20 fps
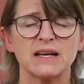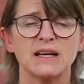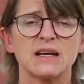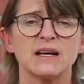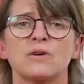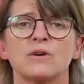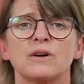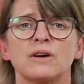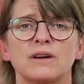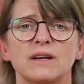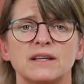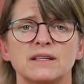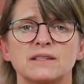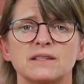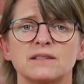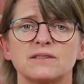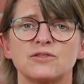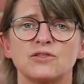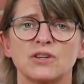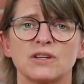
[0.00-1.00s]
or
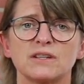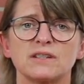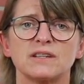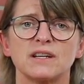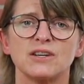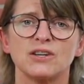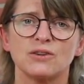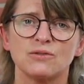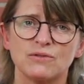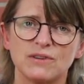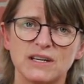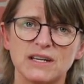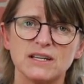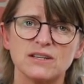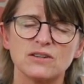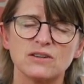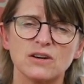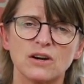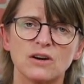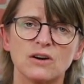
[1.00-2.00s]
it's just that you
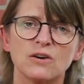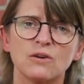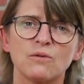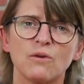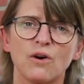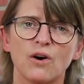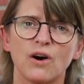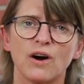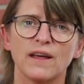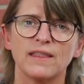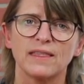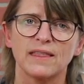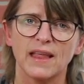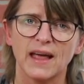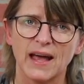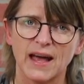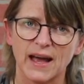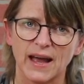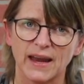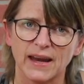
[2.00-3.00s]
need to go
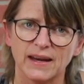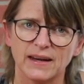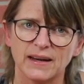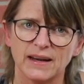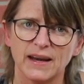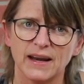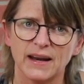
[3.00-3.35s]
online